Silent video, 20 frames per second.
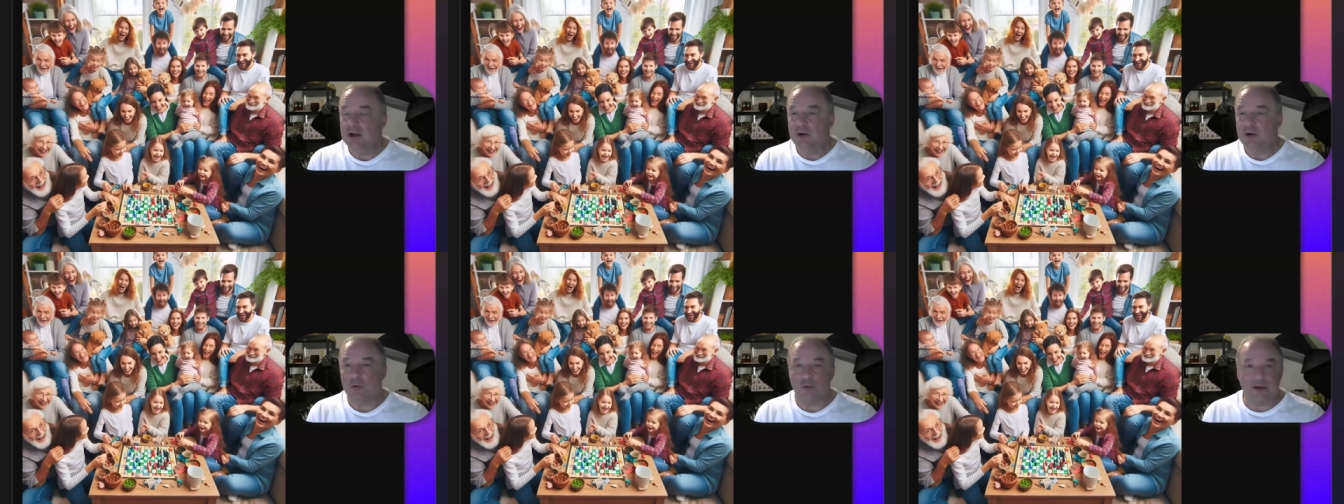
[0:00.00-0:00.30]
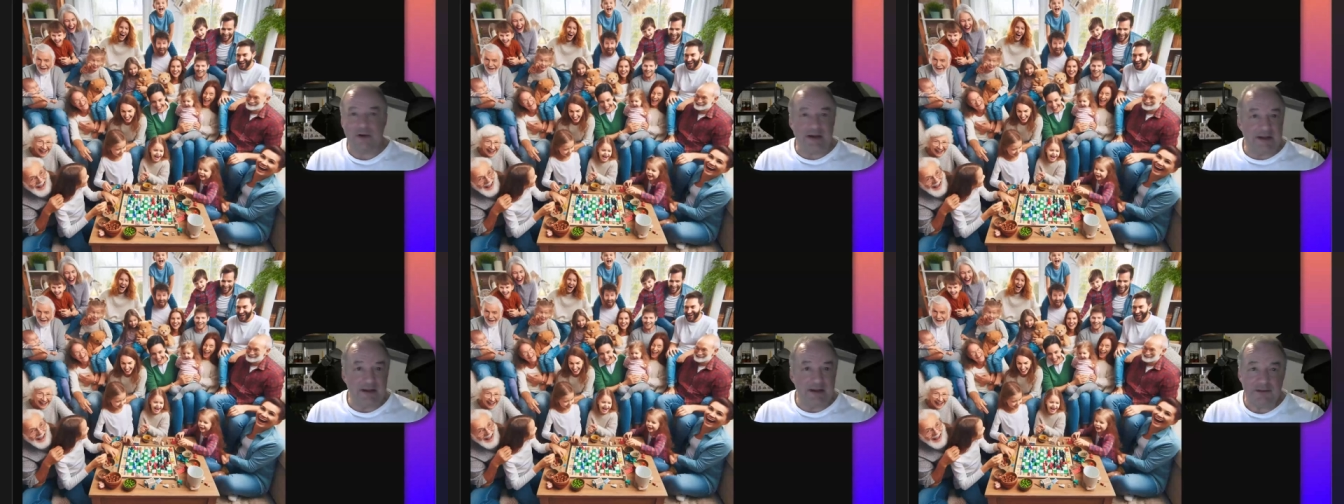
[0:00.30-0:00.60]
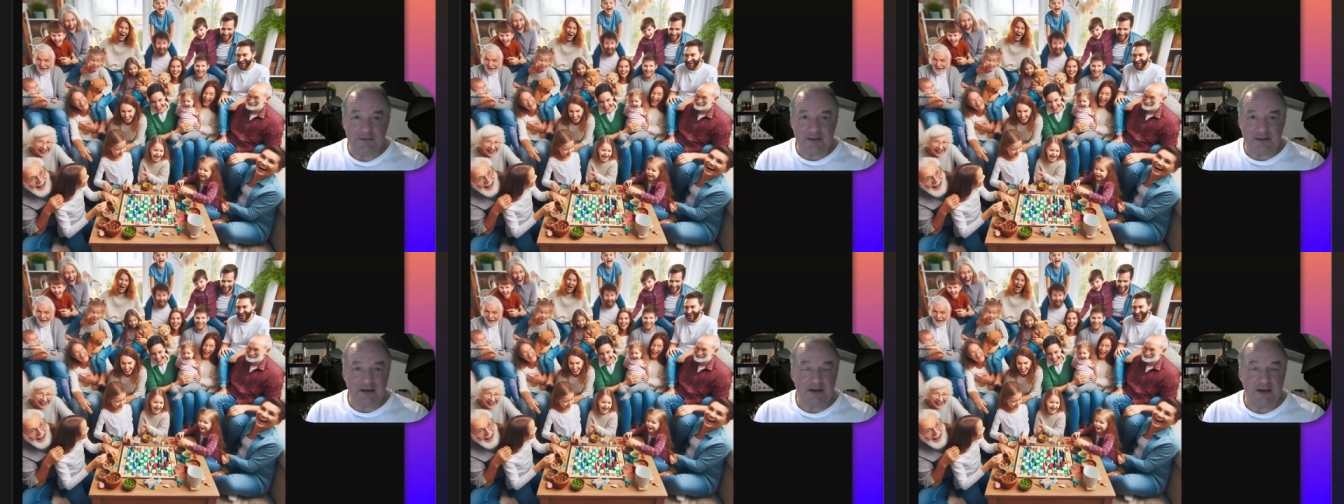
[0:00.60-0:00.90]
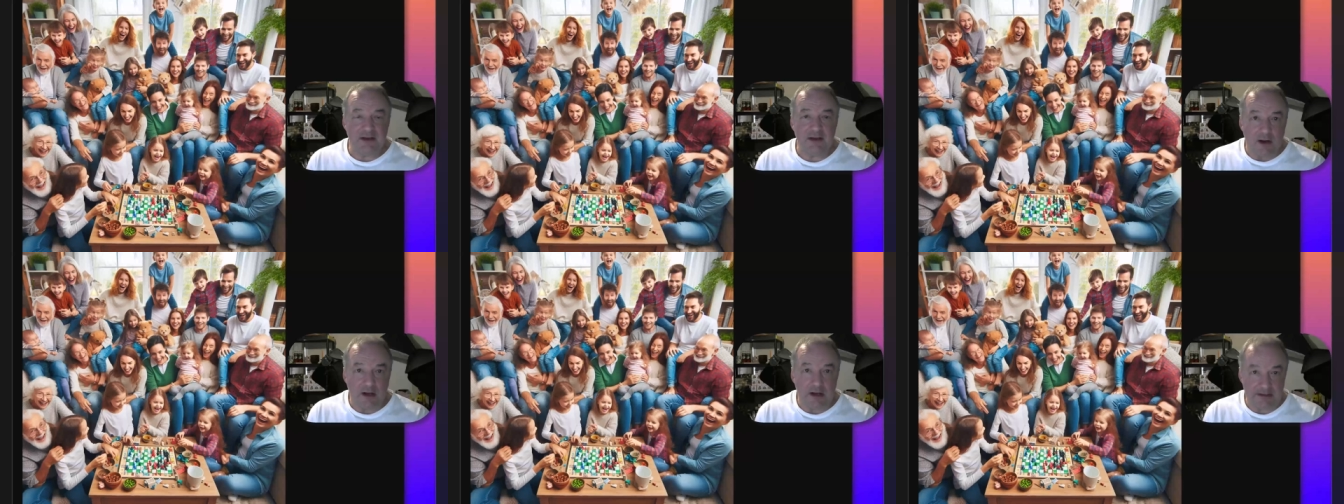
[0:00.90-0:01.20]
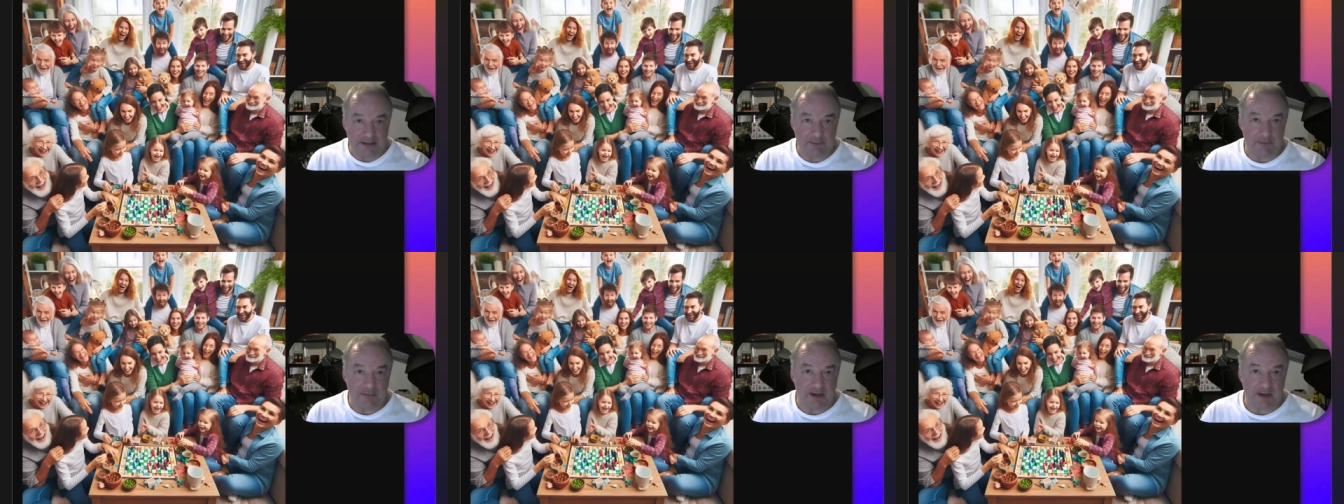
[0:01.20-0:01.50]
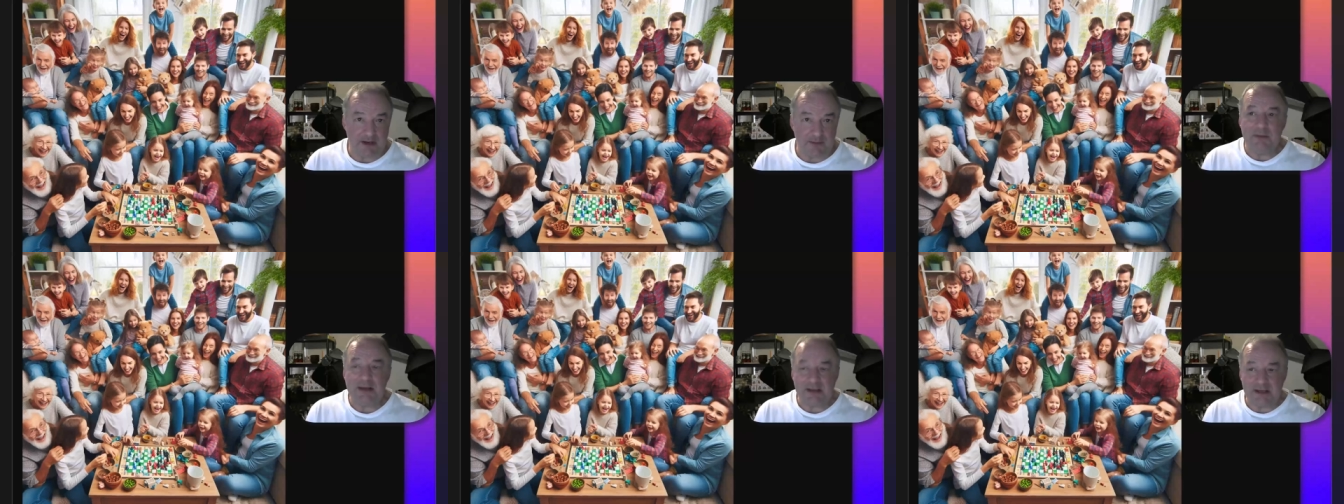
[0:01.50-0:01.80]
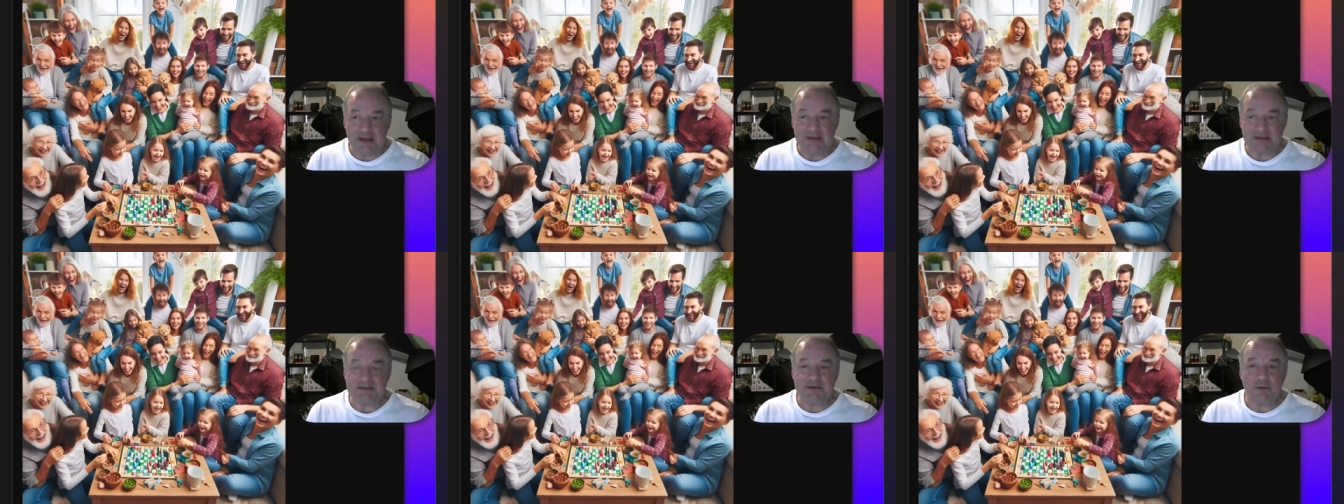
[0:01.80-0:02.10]
or anything on eBay,
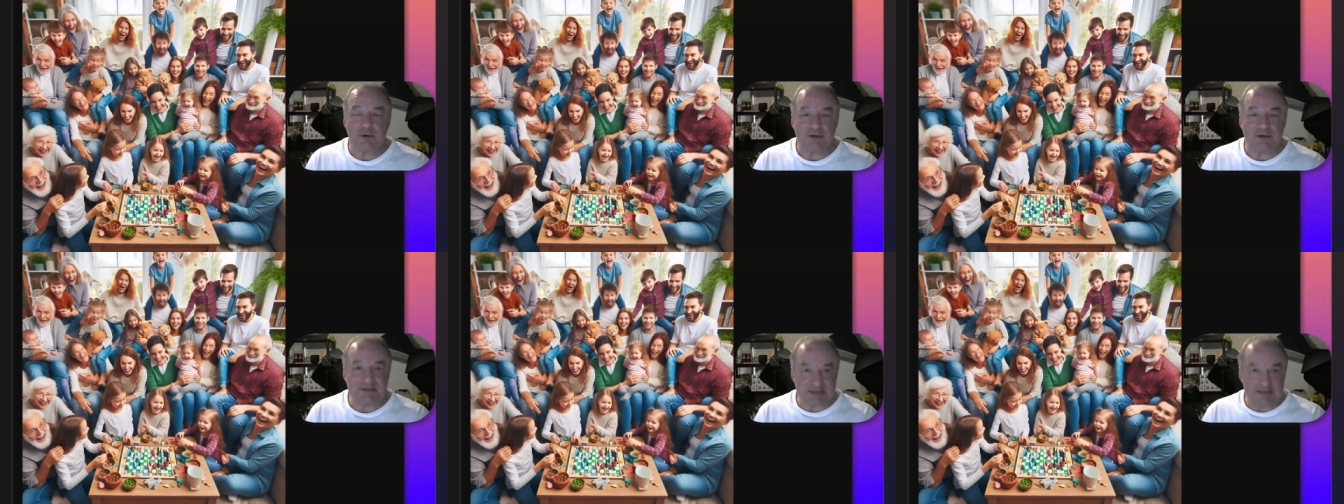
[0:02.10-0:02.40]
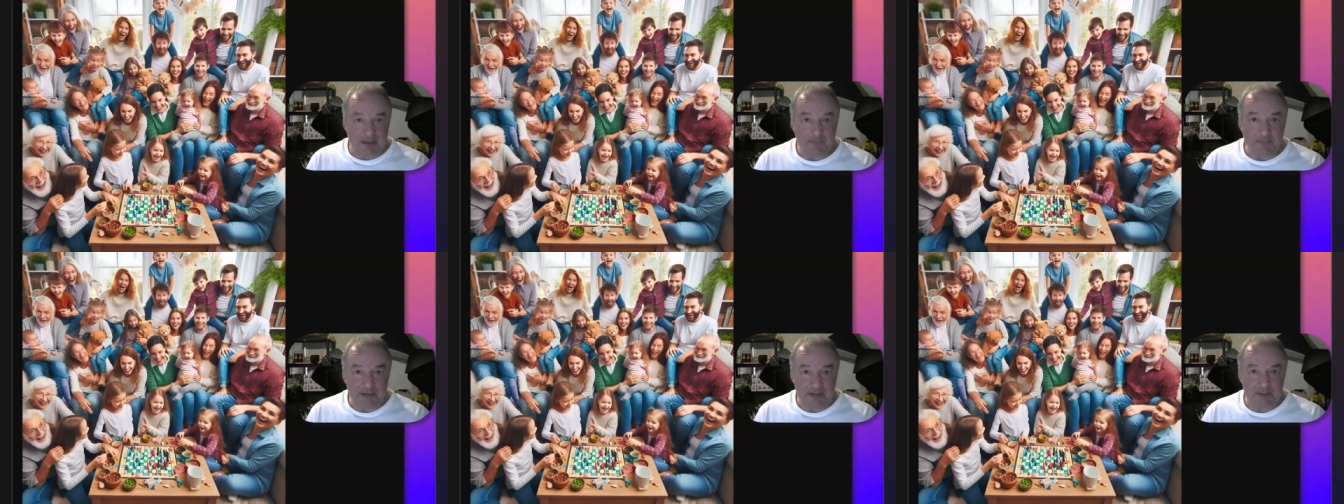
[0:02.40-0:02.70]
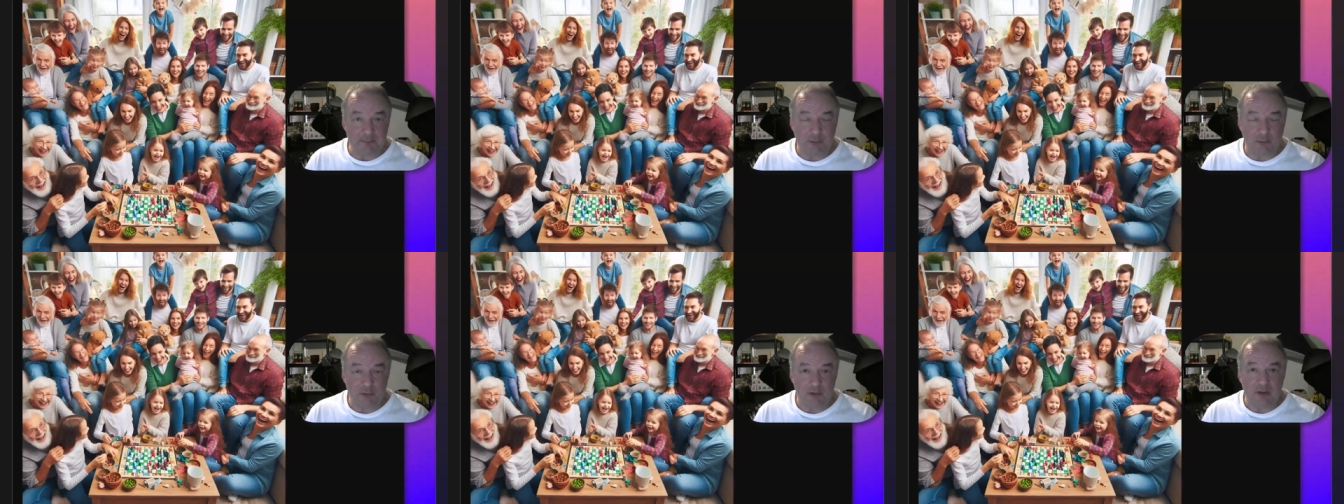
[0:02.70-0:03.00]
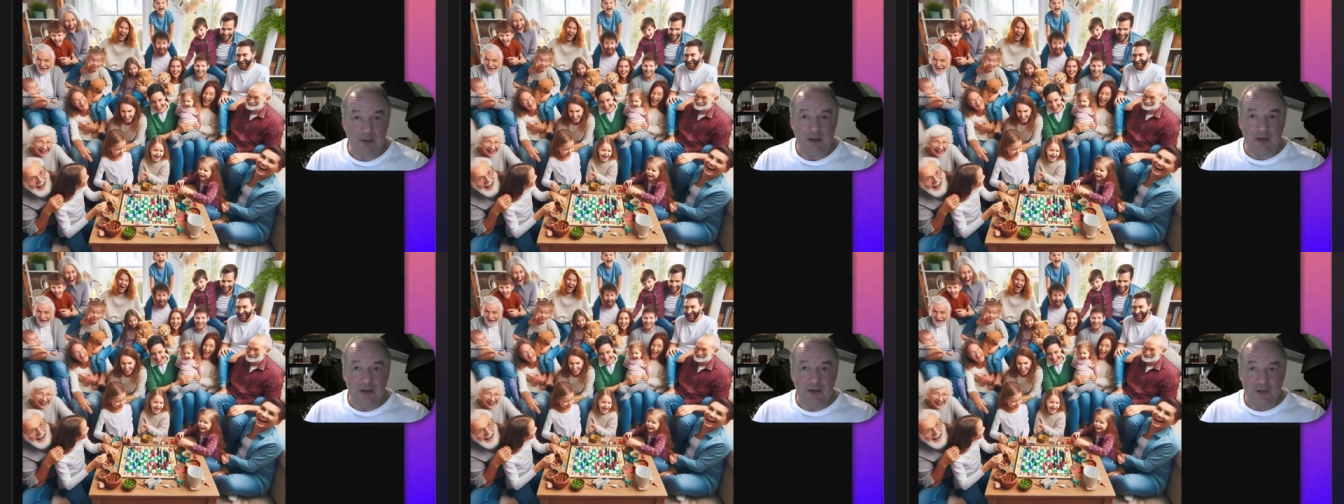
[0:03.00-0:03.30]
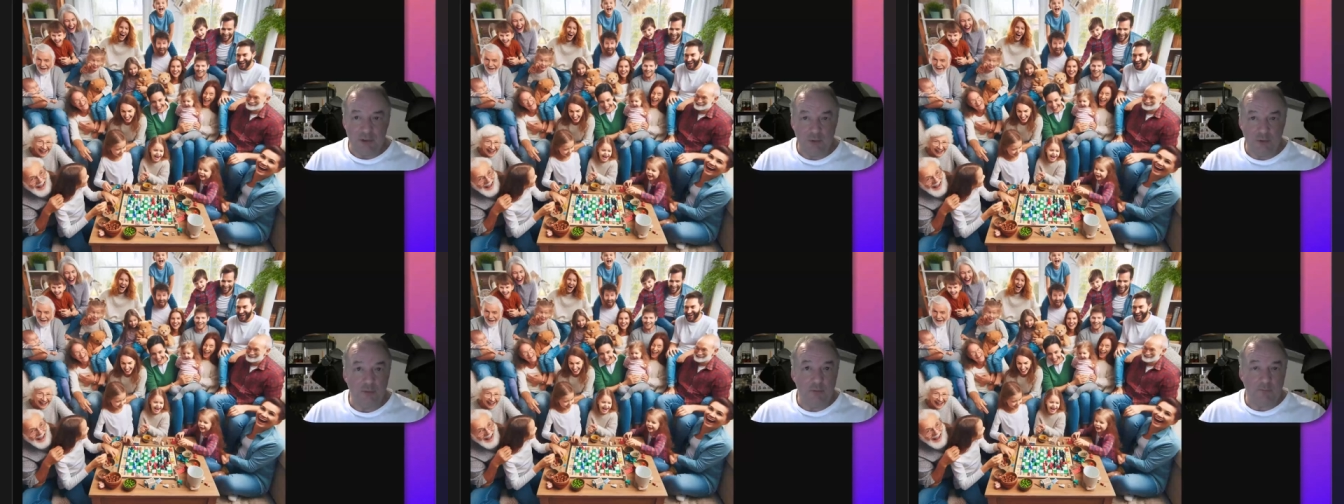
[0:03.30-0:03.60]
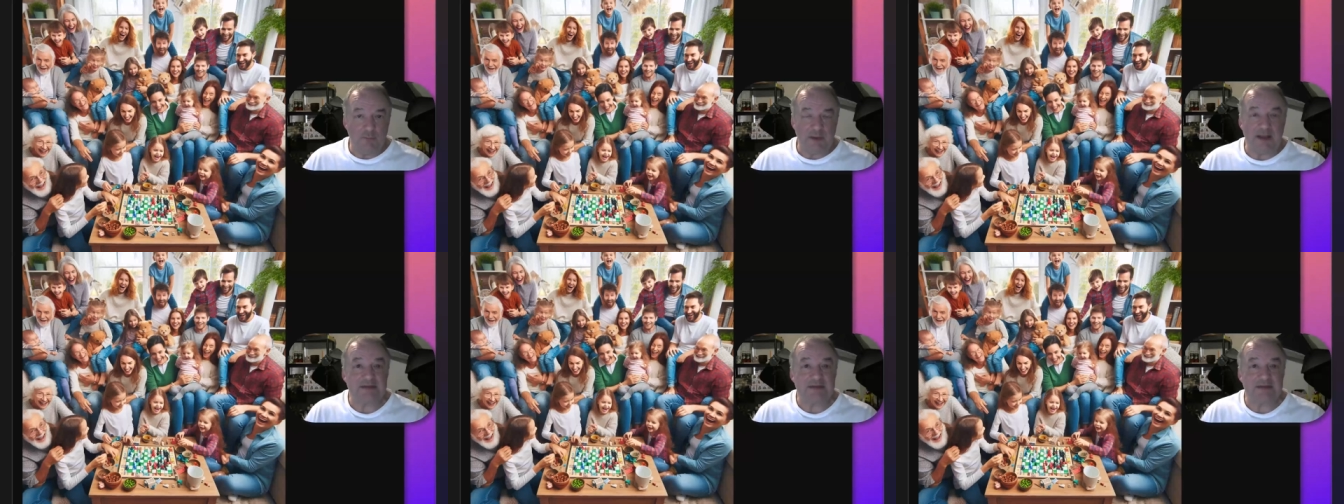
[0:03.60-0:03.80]
because there are some people who,